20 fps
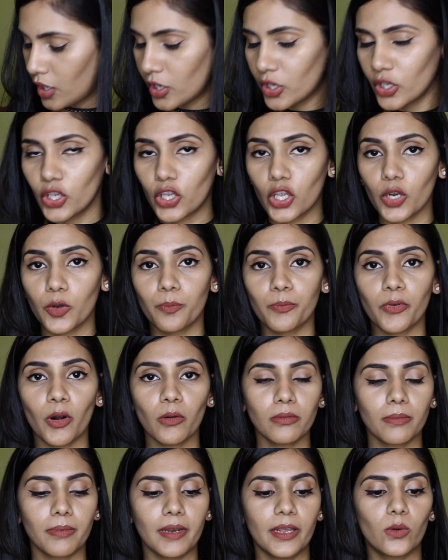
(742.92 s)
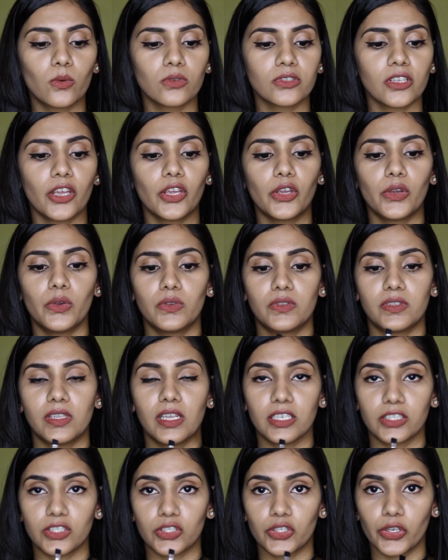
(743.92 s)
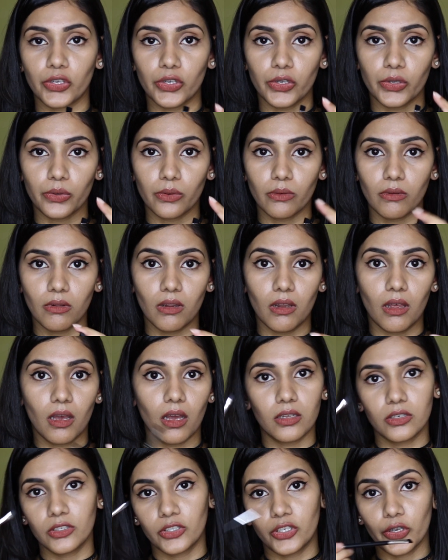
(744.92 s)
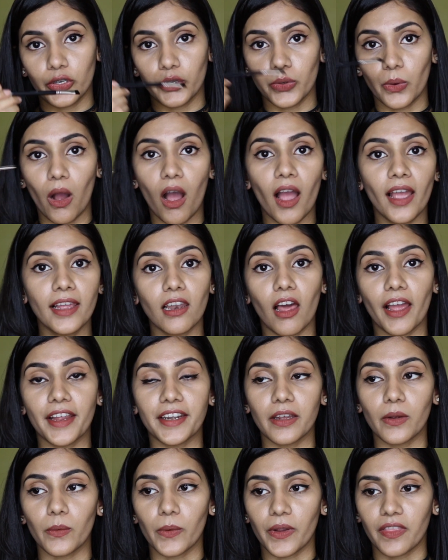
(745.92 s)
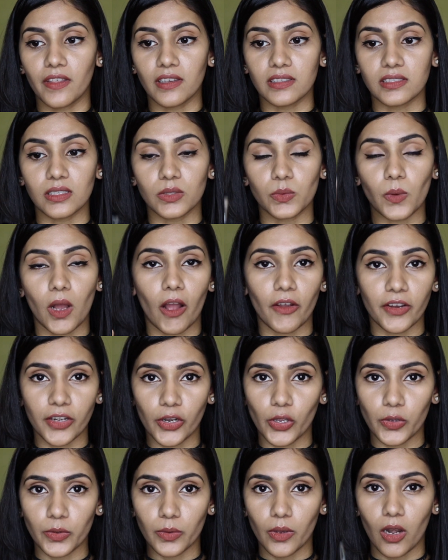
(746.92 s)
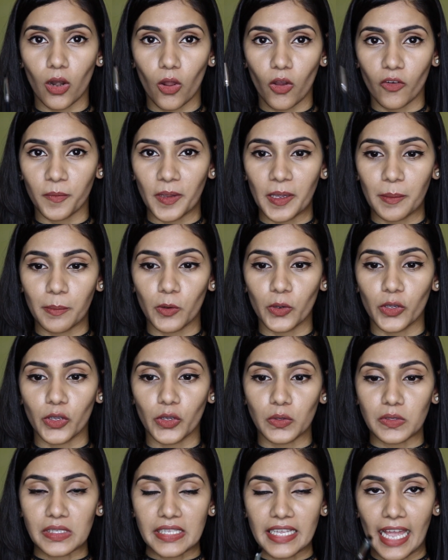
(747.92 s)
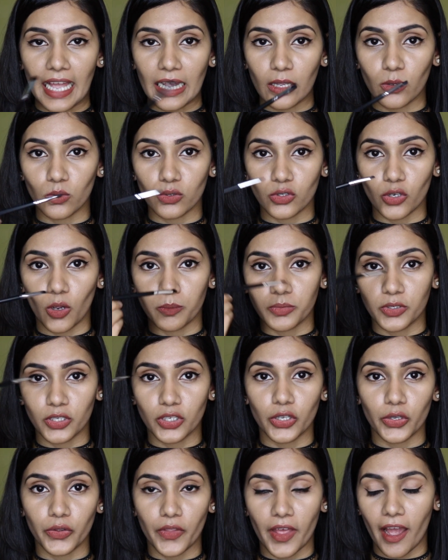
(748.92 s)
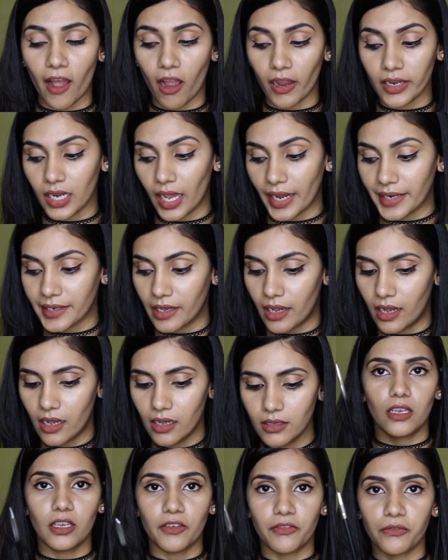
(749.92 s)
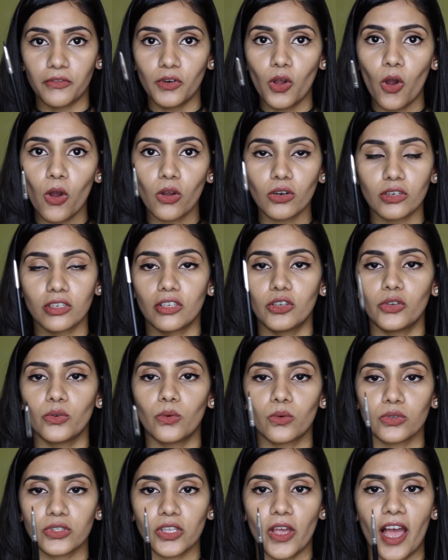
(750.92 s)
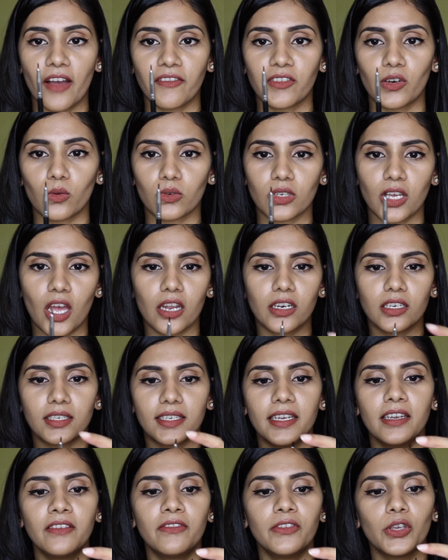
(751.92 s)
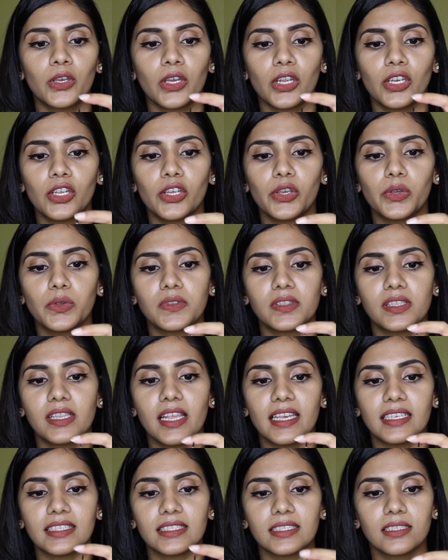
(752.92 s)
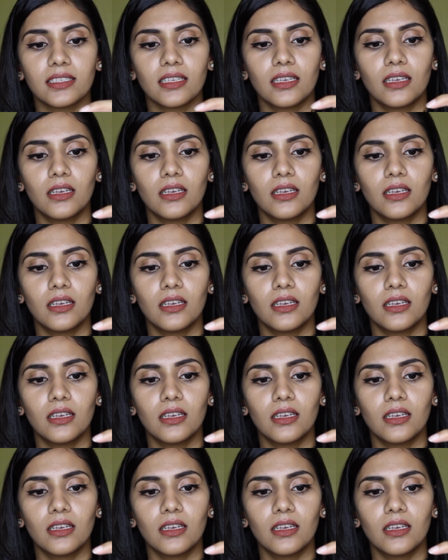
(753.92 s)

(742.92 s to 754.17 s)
you could probably also use this to do your eyeliner with this as well. I know a lot of people use the angle top to do their eyeliner. If not, you also have an alternative. You can use this